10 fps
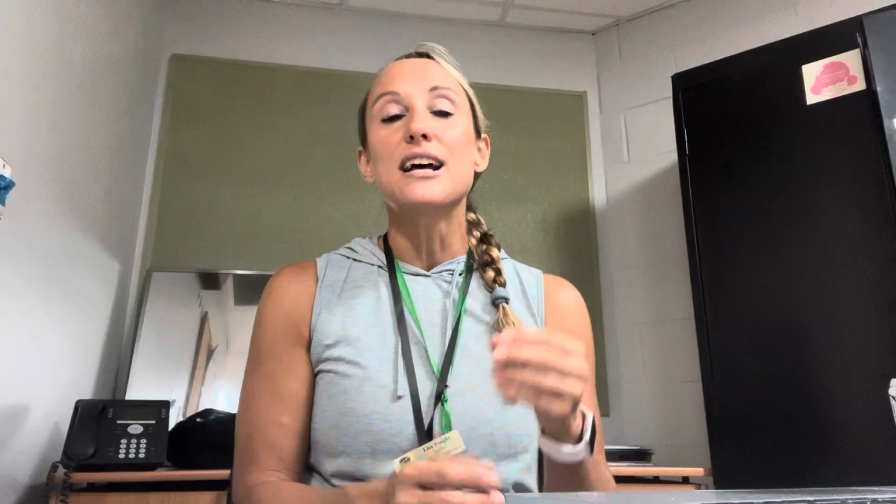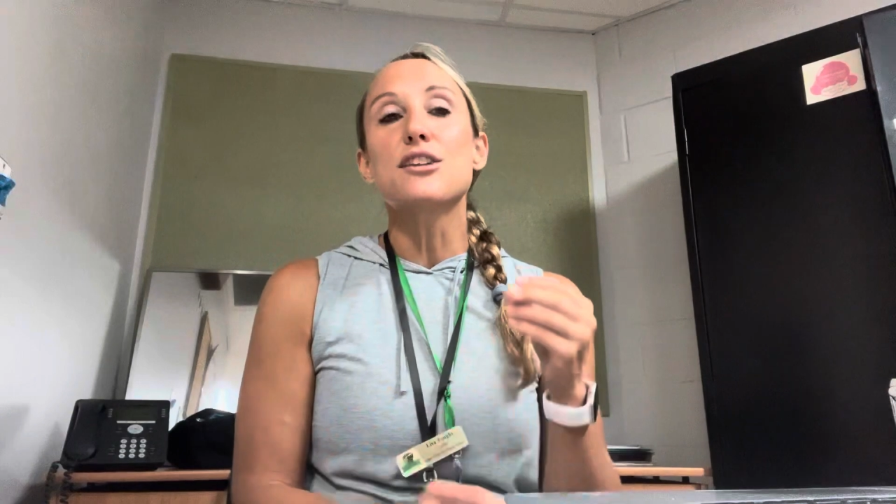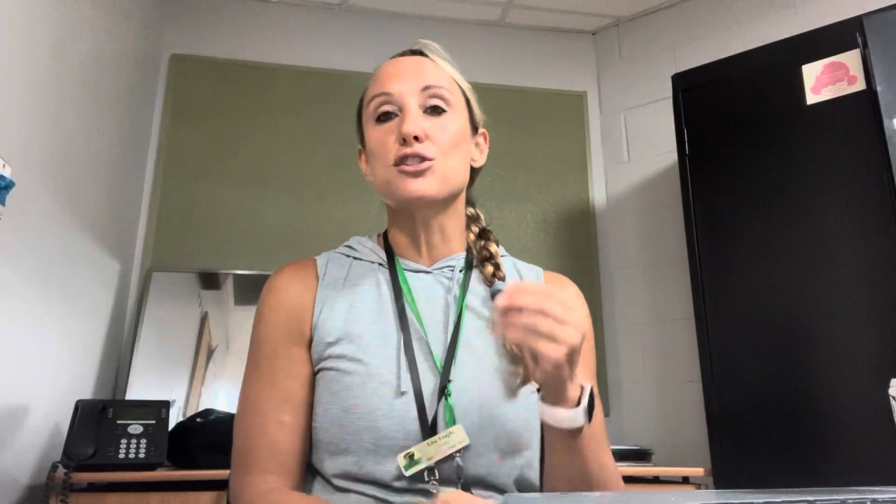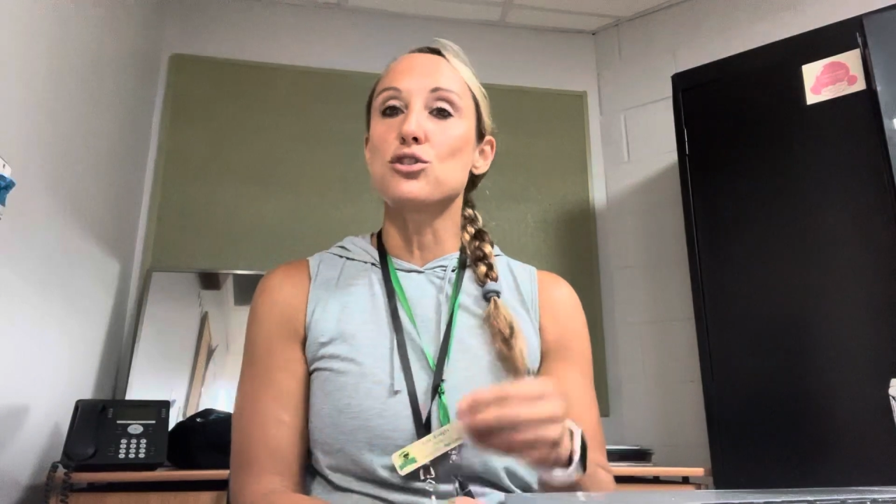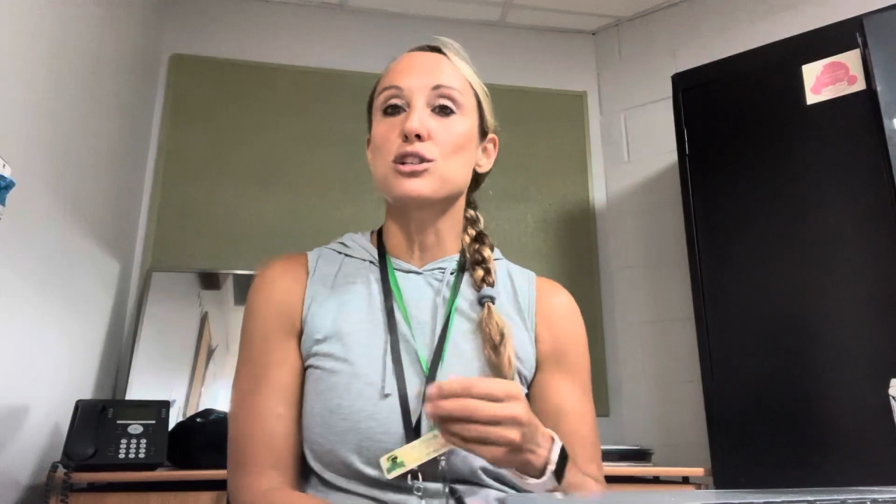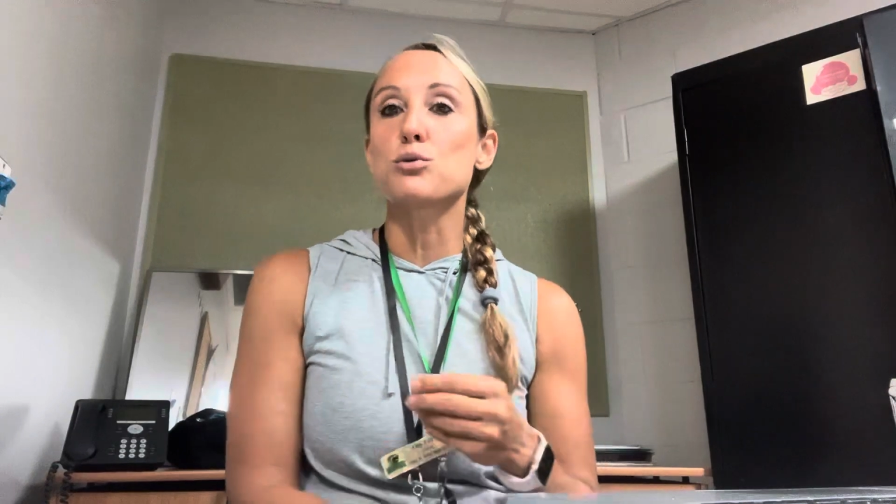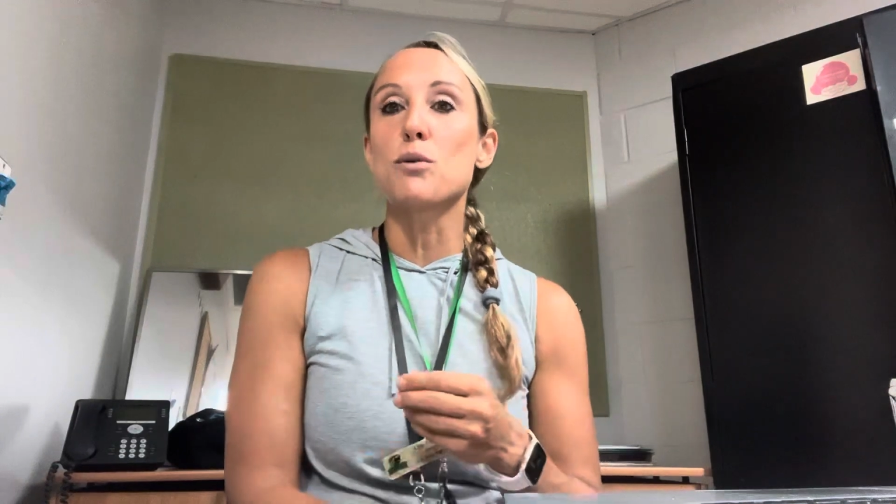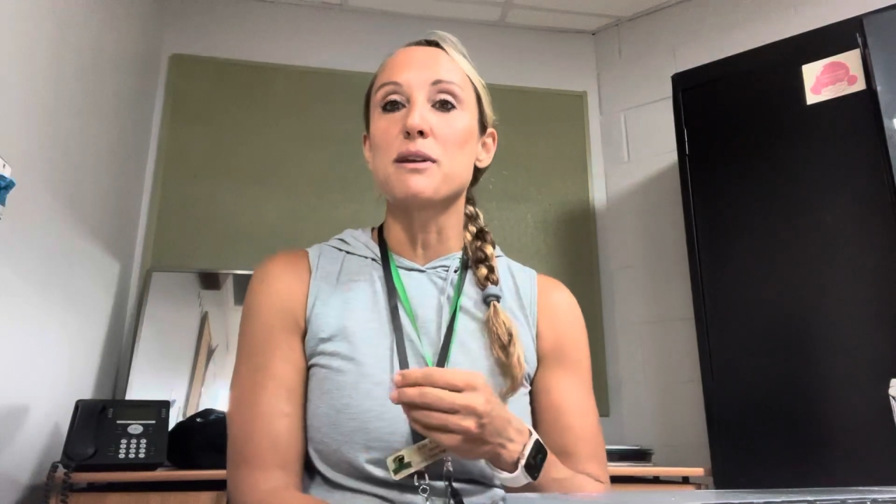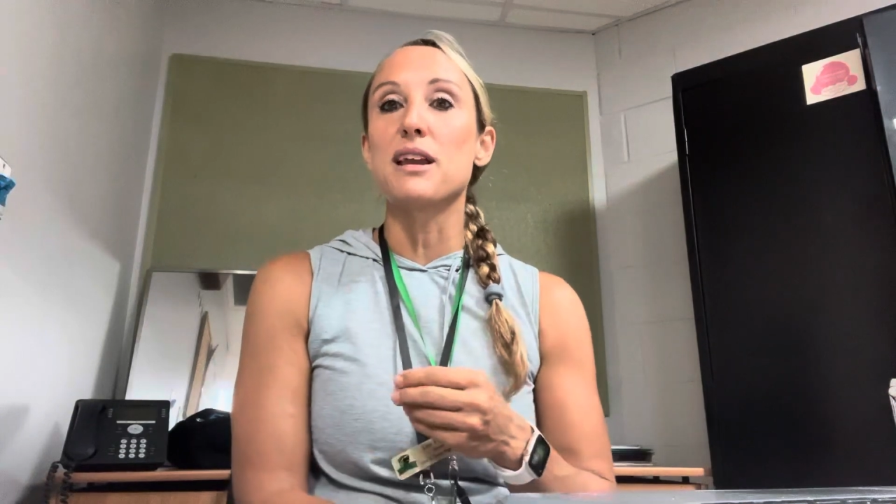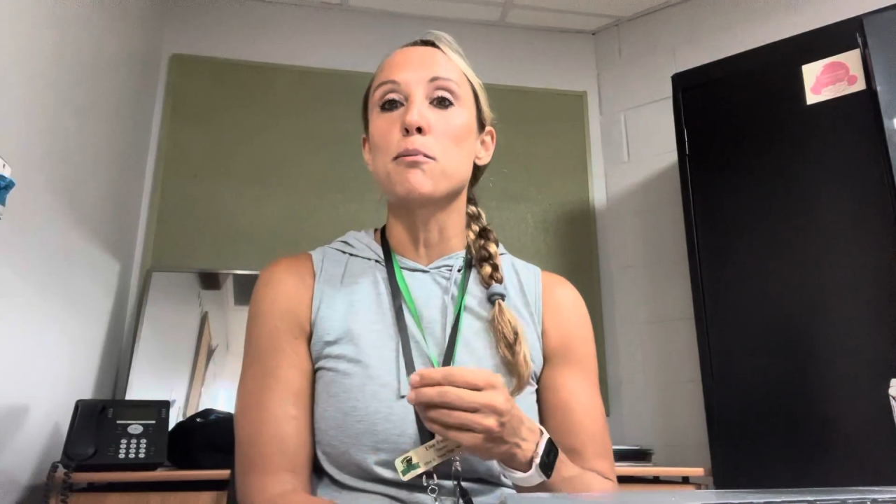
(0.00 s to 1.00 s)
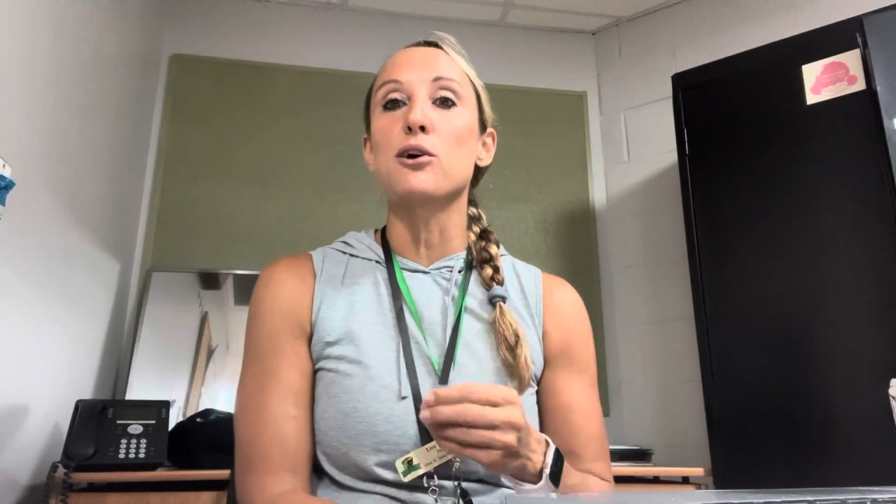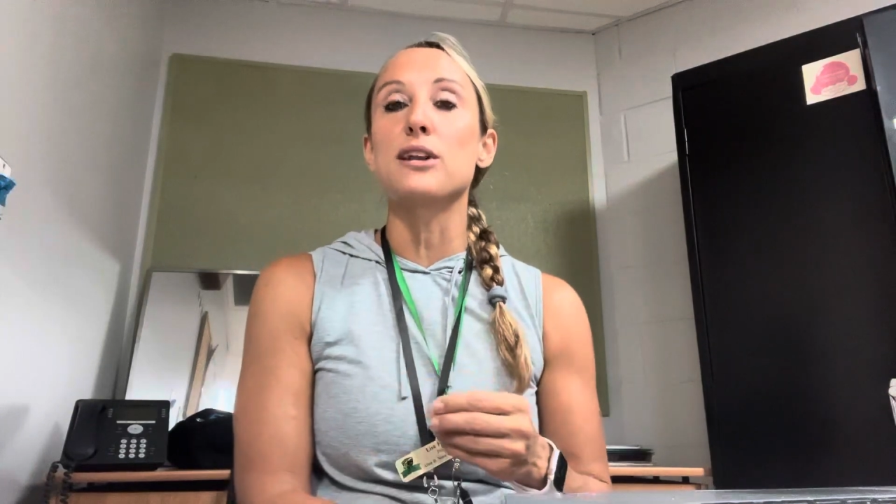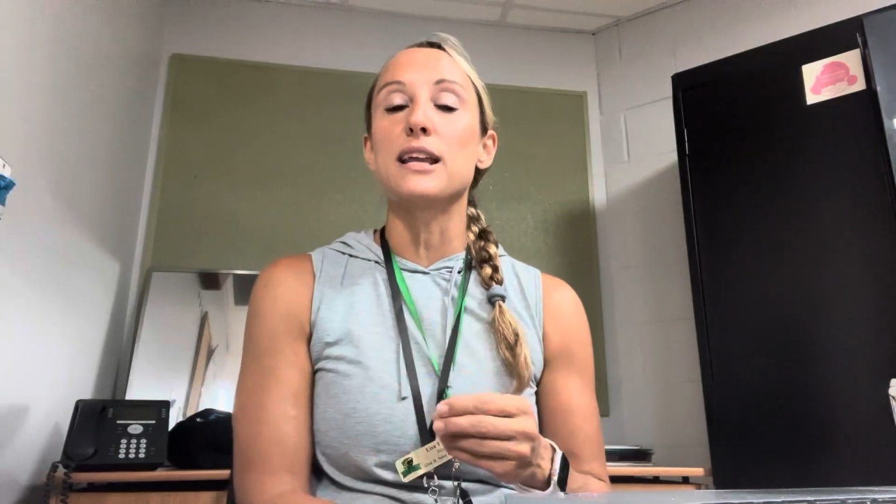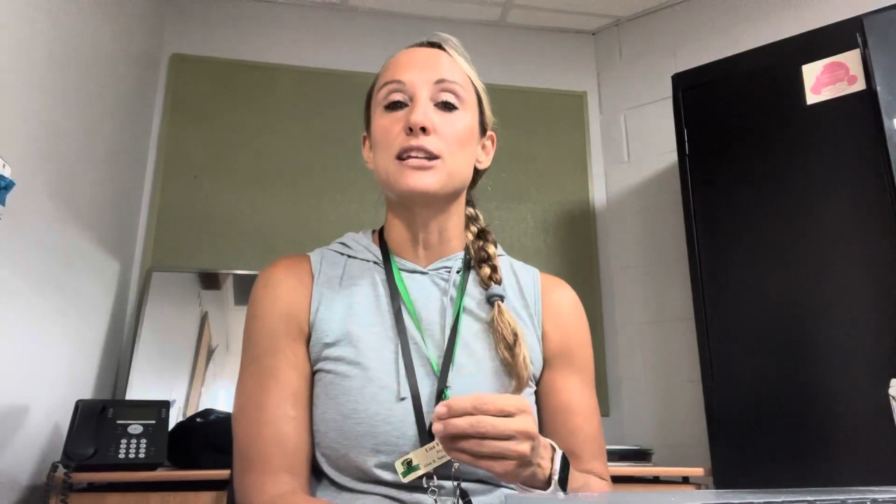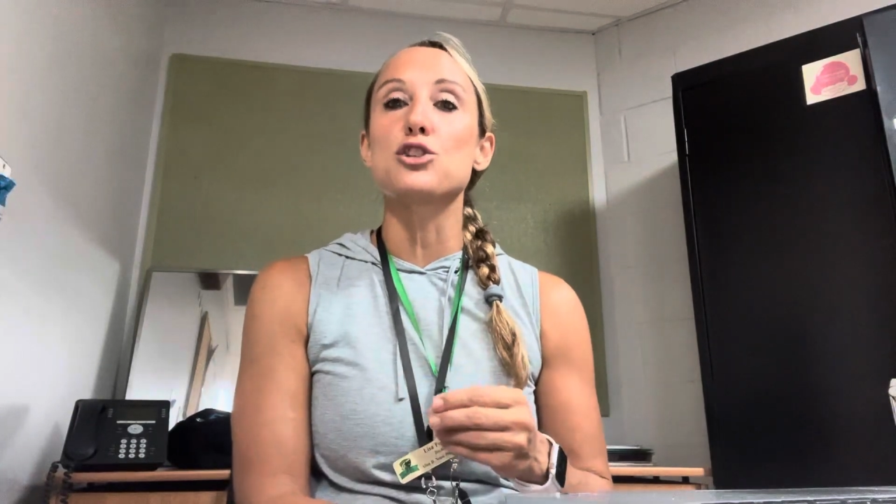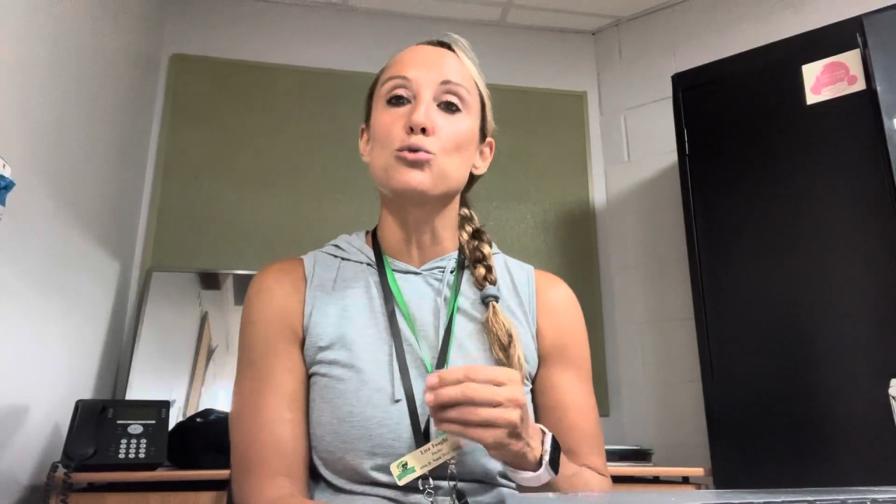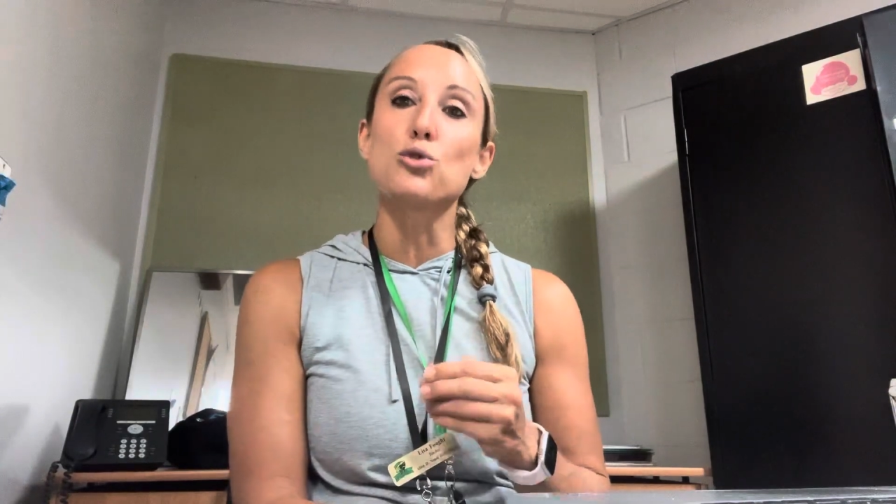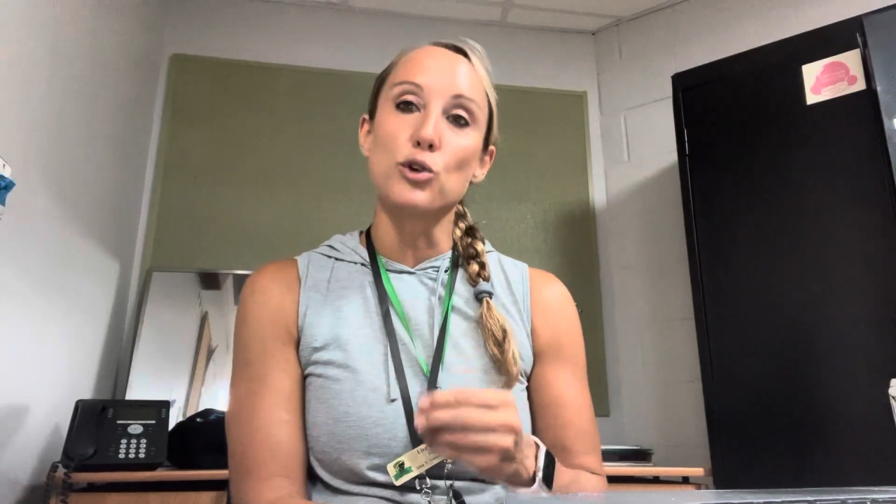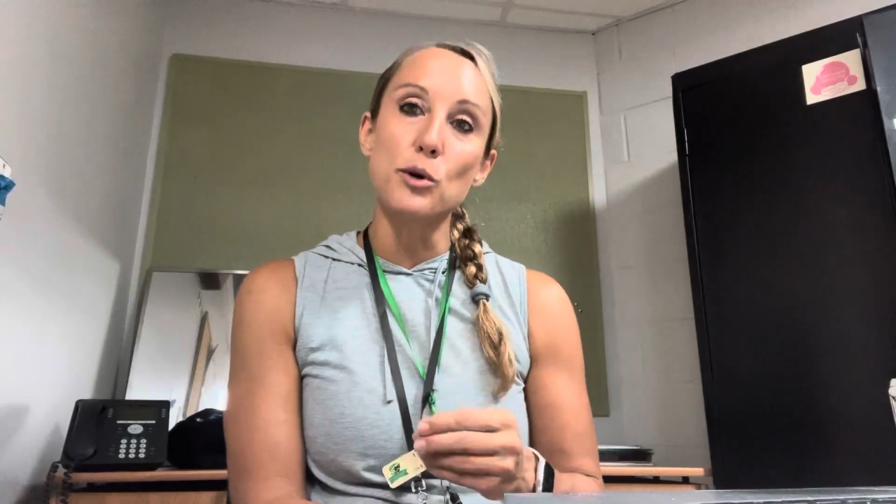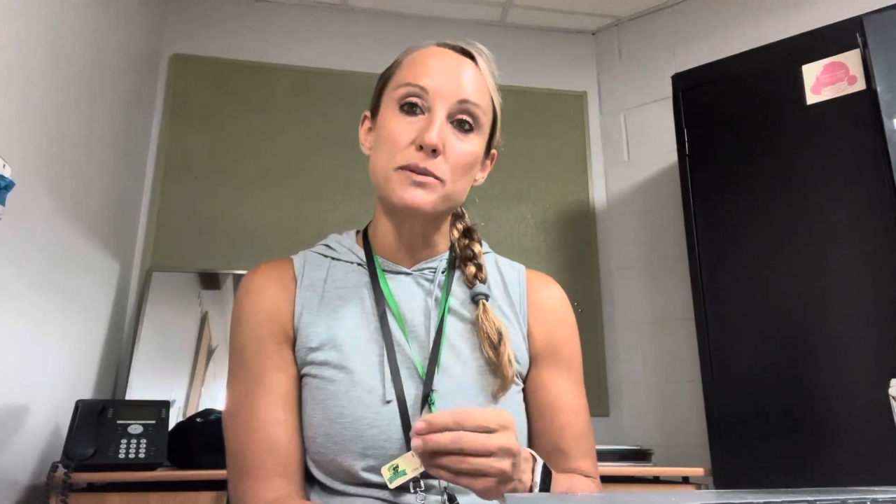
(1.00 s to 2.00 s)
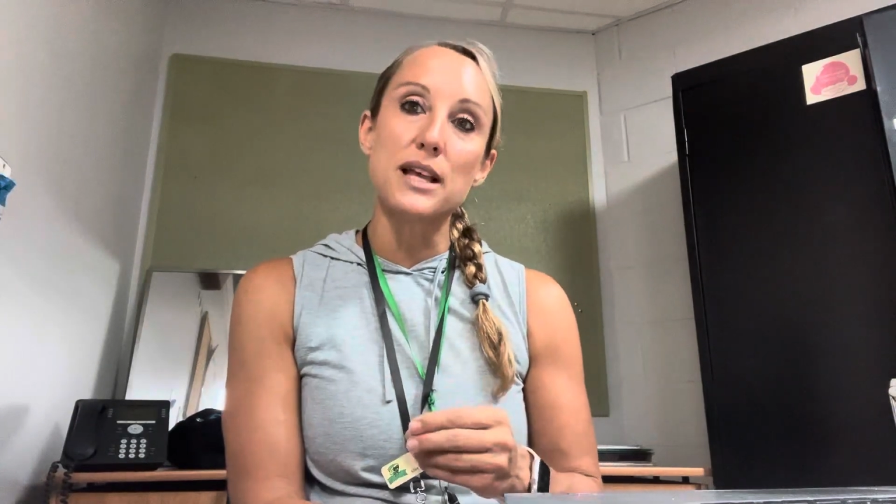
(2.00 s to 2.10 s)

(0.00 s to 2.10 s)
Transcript: the students will be put into groups